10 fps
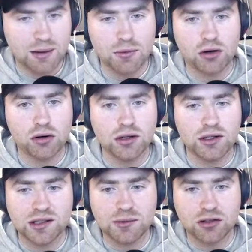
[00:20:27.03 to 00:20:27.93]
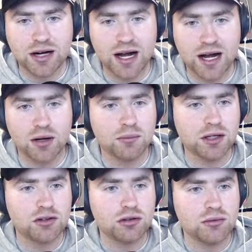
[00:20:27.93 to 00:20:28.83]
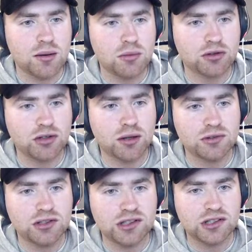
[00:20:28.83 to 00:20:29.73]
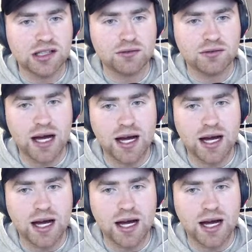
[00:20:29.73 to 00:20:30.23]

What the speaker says: quality is going to be crap. I'm going to do it one more time just to see if that...